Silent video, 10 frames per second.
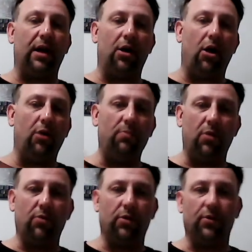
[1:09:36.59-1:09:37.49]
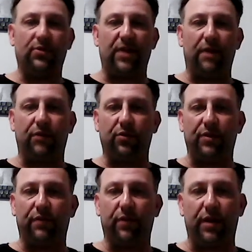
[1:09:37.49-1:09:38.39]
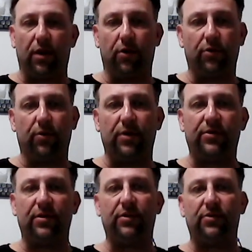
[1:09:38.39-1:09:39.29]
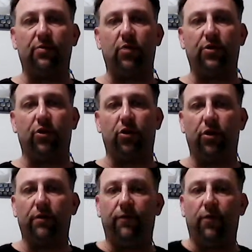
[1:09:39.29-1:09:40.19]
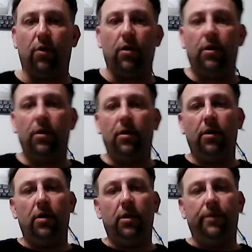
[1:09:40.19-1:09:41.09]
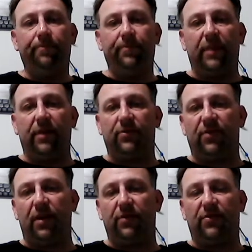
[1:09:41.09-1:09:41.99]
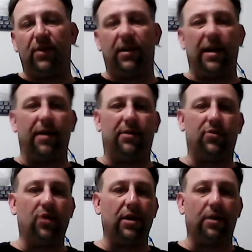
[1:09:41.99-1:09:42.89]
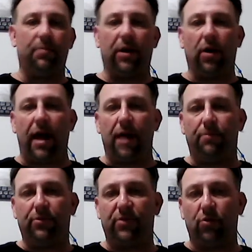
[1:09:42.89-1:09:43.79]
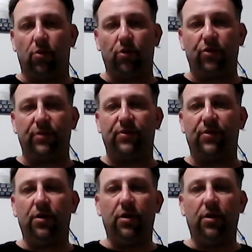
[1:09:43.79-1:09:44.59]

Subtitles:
All motors have their different characteristics of what they're good for. It's like trying to compare apples and oranges.